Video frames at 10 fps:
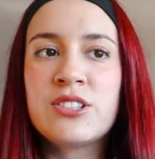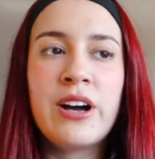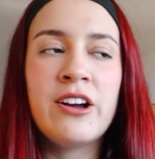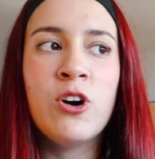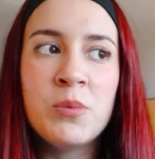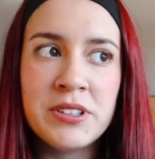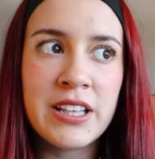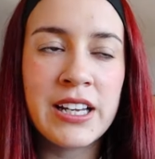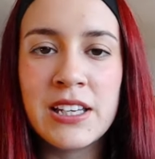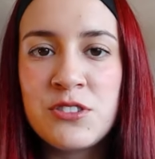so I hope that
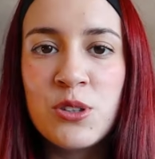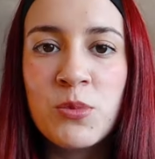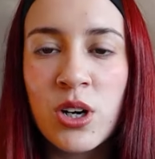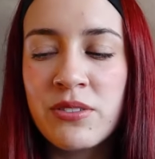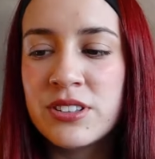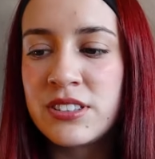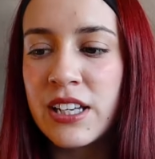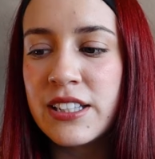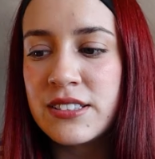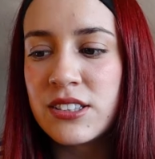that gives you more of a
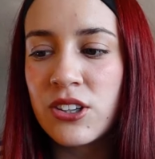sense